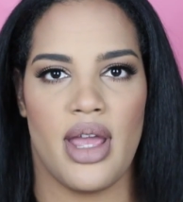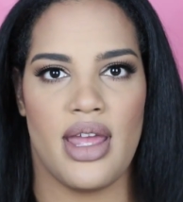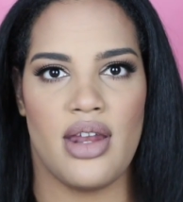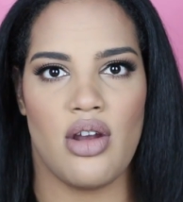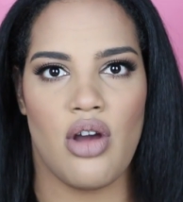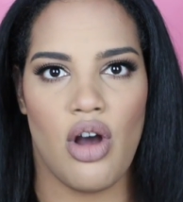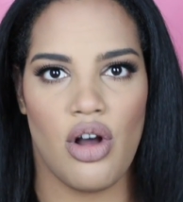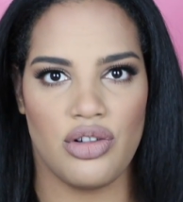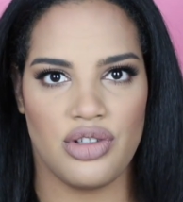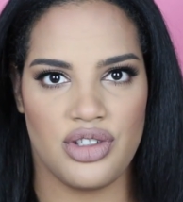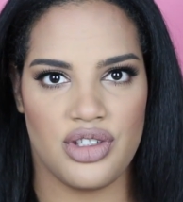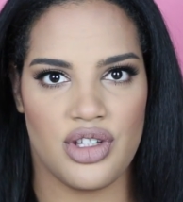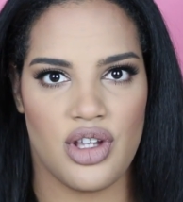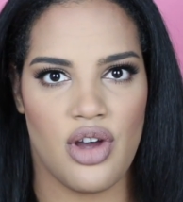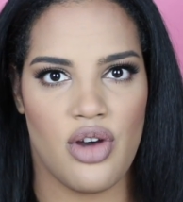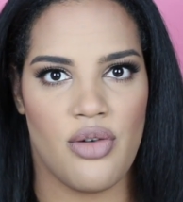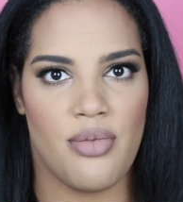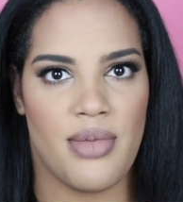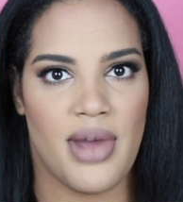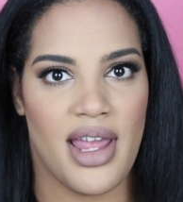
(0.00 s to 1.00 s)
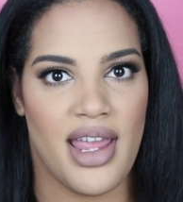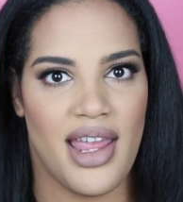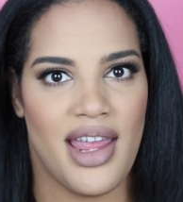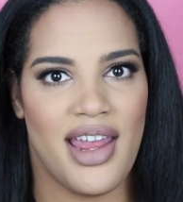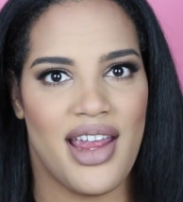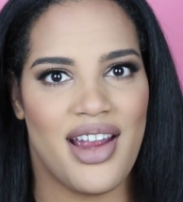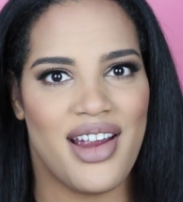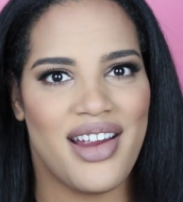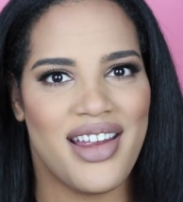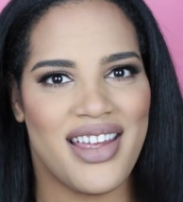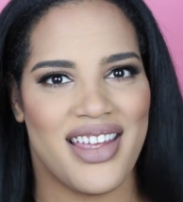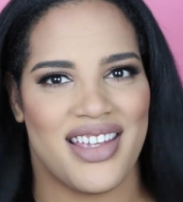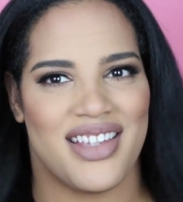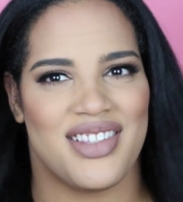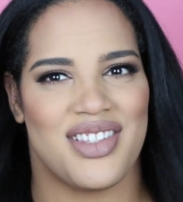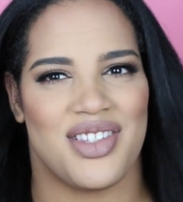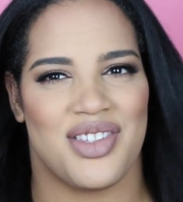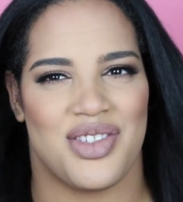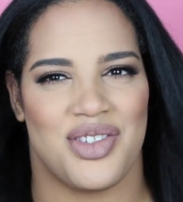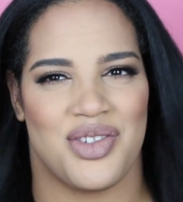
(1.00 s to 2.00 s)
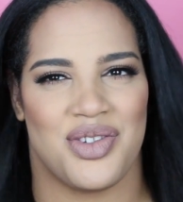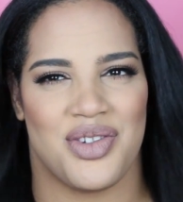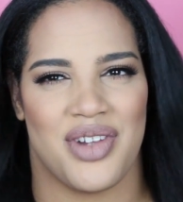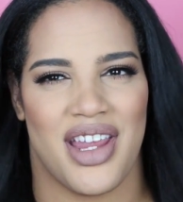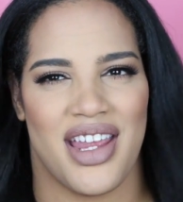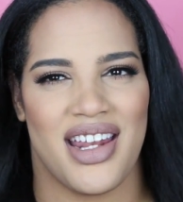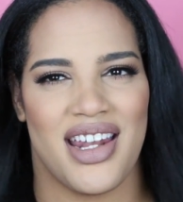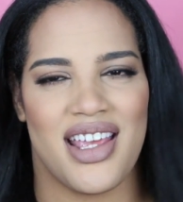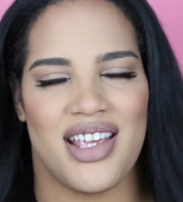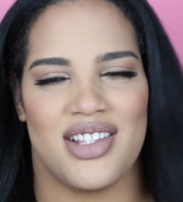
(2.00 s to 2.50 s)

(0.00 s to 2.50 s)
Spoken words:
and also my hair is straight.